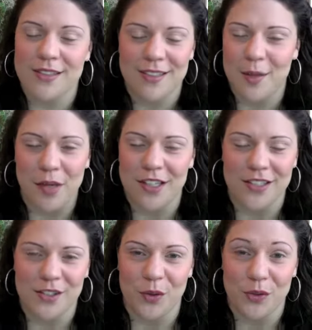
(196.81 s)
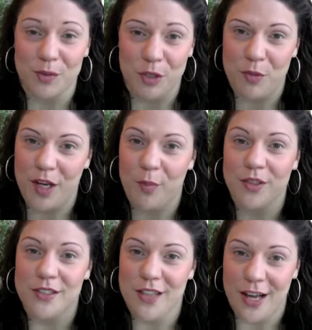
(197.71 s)
I mean, it doesn't hold as much makeup
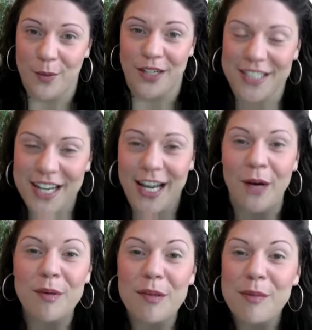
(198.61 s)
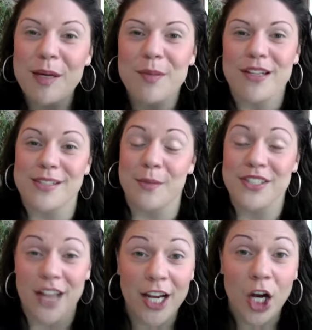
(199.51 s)
as I want to take out with me because I'm a
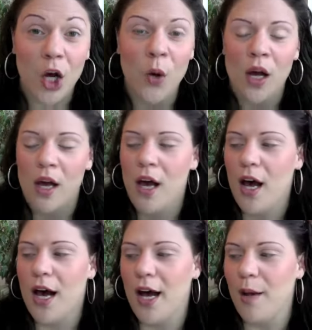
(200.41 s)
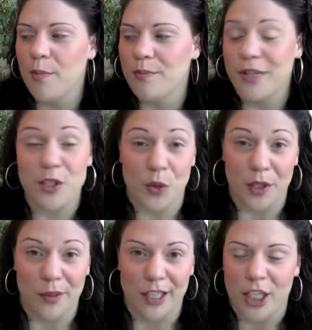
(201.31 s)
psycho, but it's really,
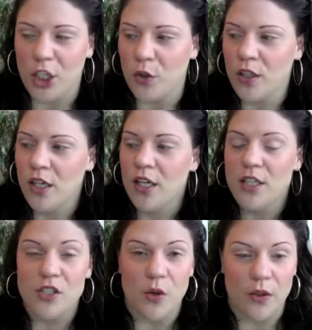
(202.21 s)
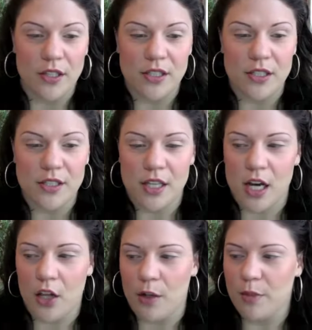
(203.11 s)
really cute. So this is the
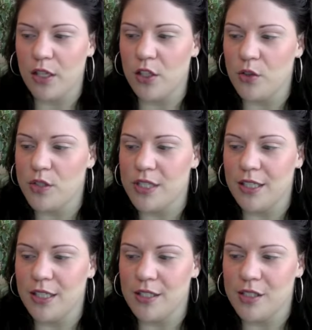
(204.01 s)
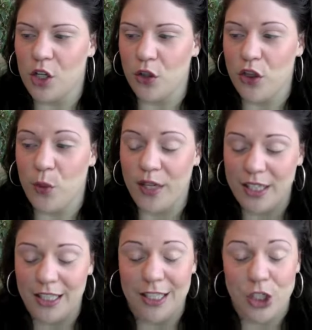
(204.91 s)
color I'm going to use. It's called
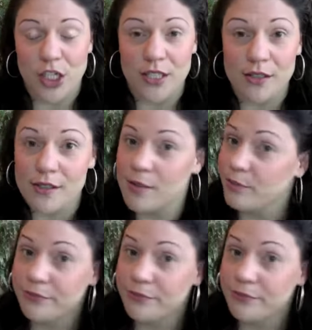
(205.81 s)
3D-licious.